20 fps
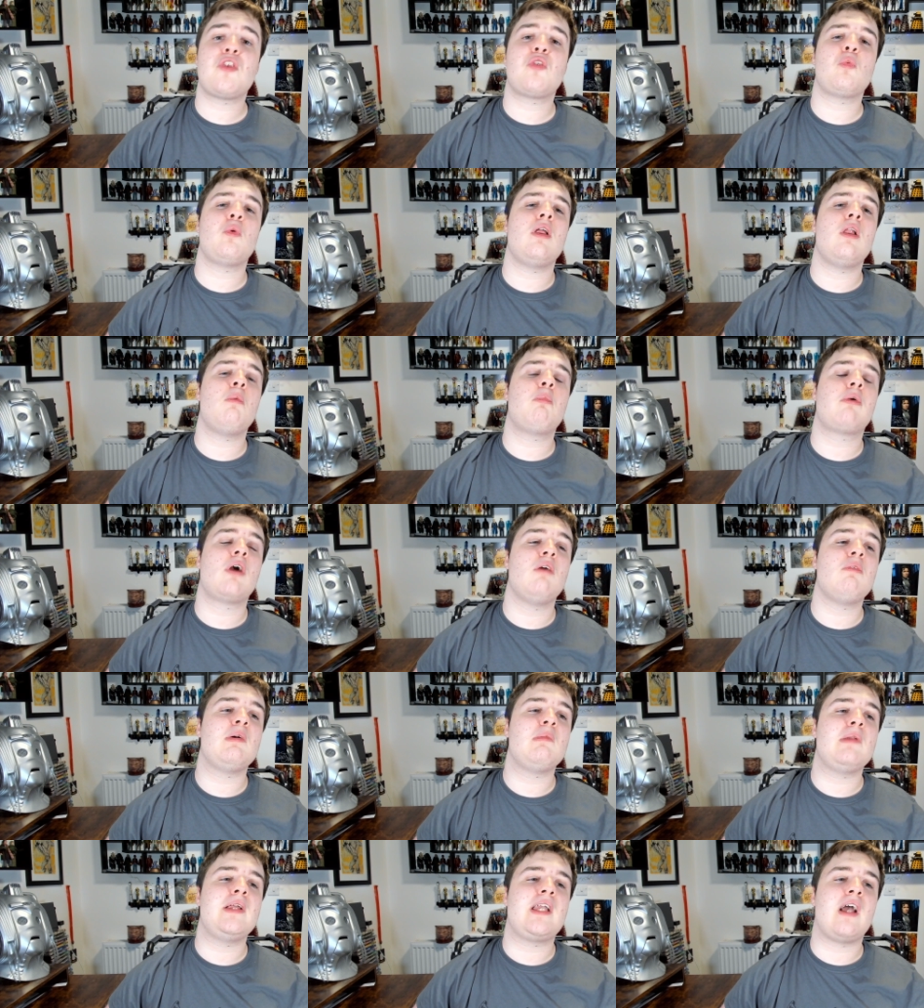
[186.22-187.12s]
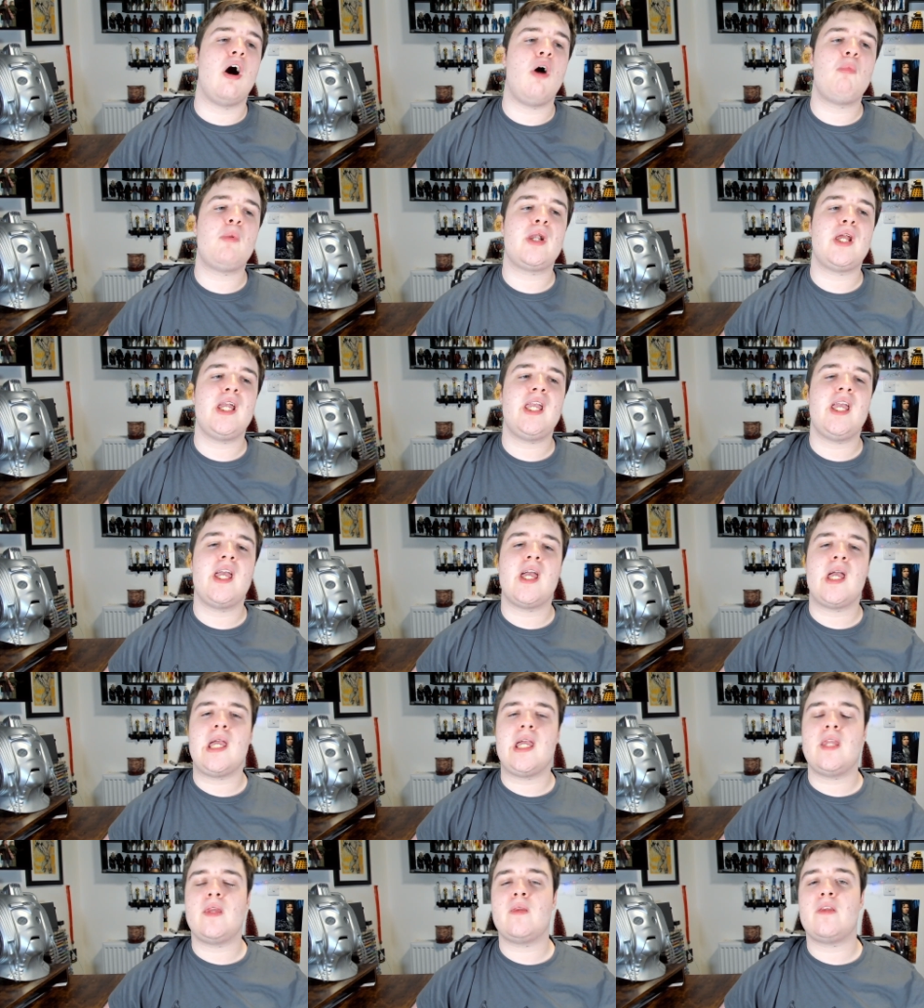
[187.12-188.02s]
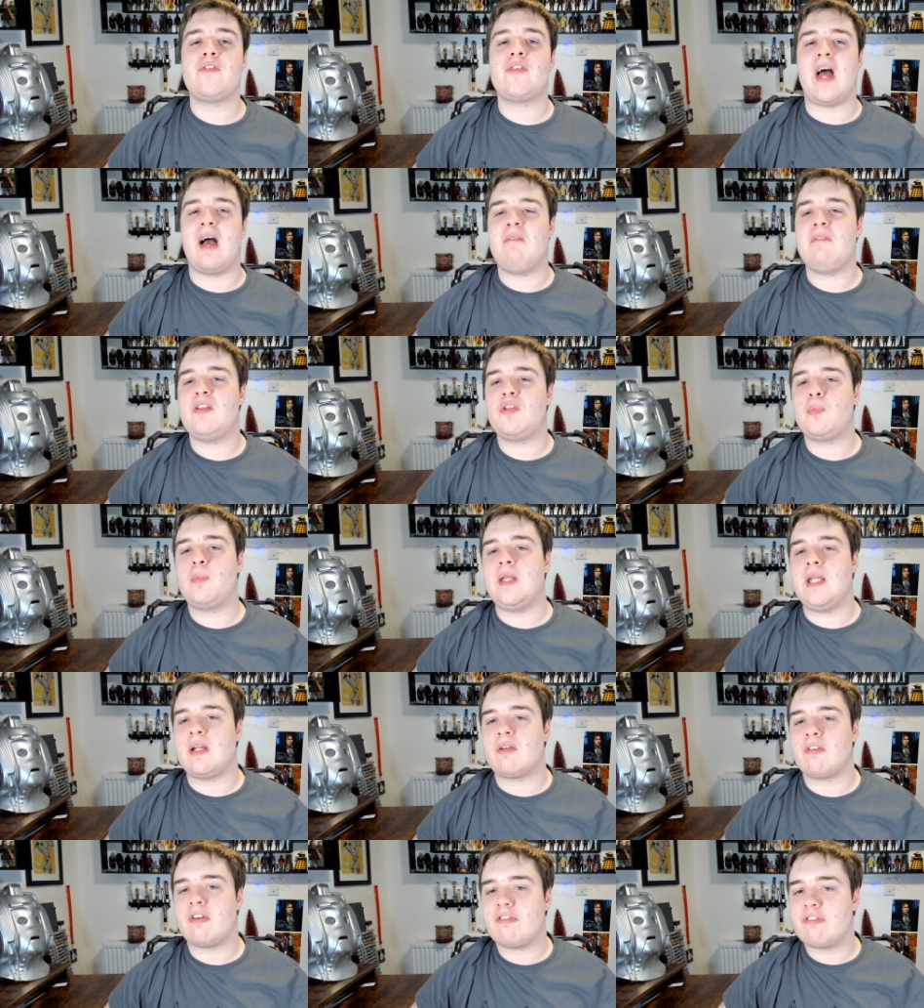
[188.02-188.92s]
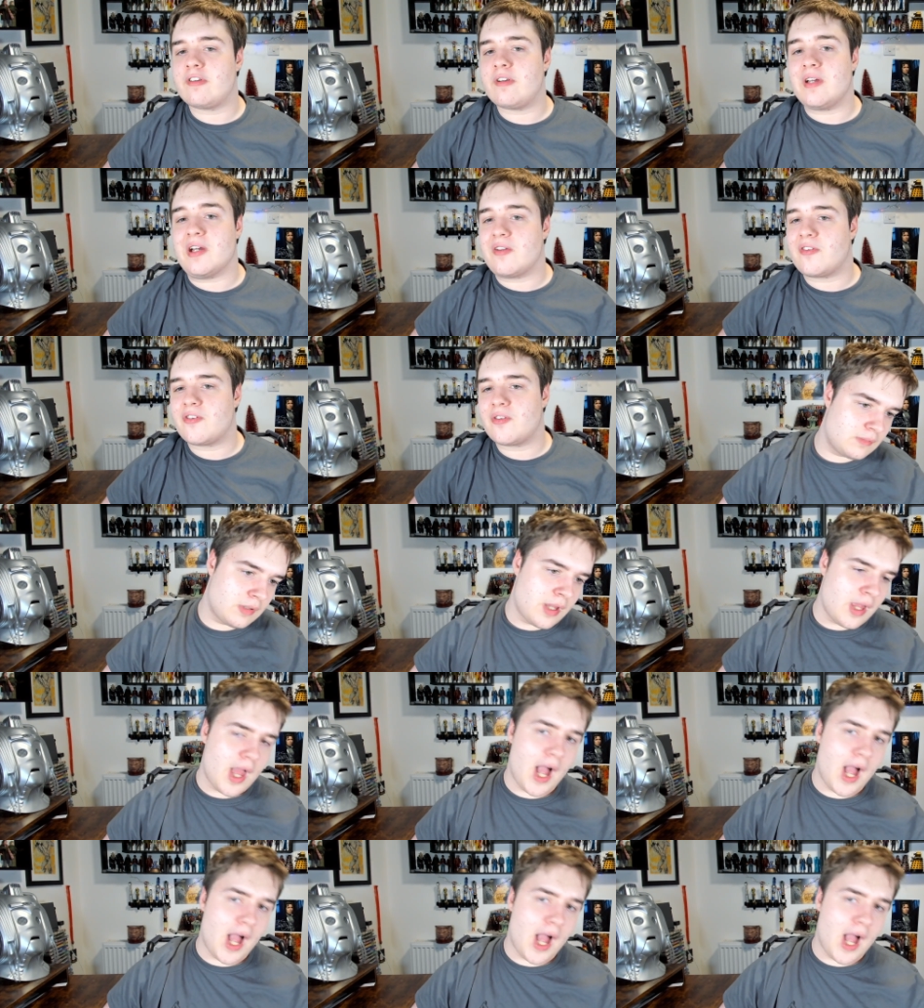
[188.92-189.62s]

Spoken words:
will probably culminate in the damage being reversed.